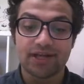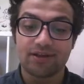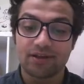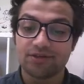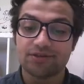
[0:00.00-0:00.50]

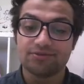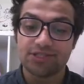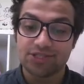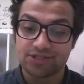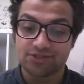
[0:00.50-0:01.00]
another
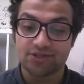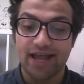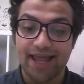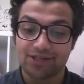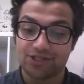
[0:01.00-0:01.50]
register
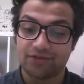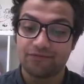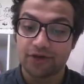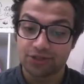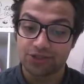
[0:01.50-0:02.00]
action
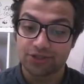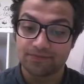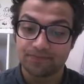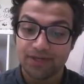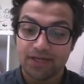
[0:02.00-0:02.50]
function,
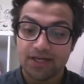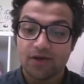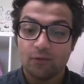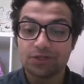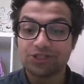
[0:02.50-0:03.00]

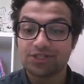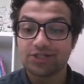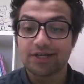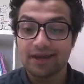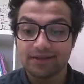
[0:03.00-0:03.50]
which is
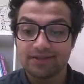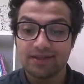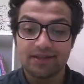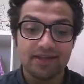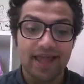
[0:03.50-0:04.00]
located
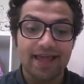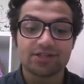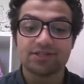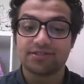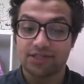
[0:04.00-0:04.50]
in the
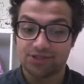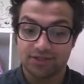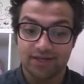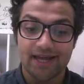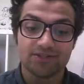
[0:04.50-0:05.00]
action
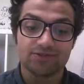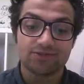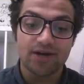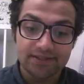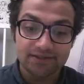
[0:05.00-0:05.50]
section, and
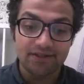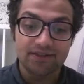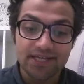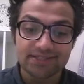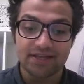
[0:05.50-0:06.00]
write
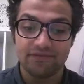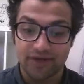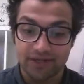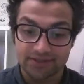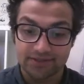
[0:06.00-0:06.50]
these
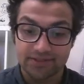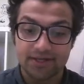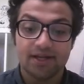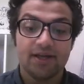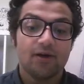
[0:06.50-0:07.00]
events.
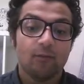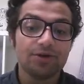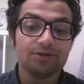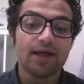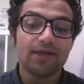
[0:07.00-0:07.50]

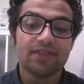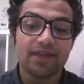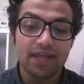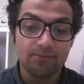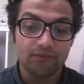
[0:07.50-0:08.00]
We write the
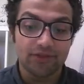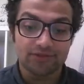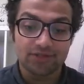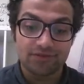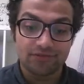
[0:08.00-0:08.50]
name of the
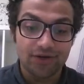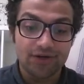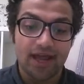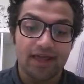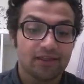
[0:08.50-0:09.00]

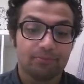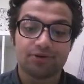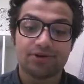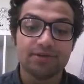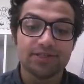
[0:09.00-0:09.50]
transfer and the
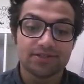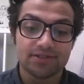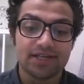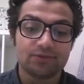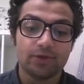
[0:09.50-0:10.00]

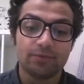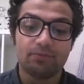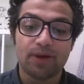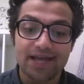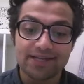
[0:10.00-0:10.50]
parameters that will
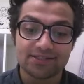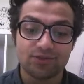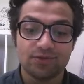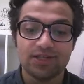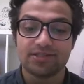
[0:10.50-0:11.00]
pass
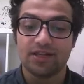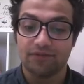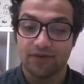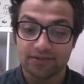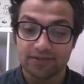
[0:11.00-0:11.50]
to this
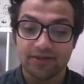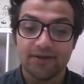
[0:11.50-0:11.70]
event.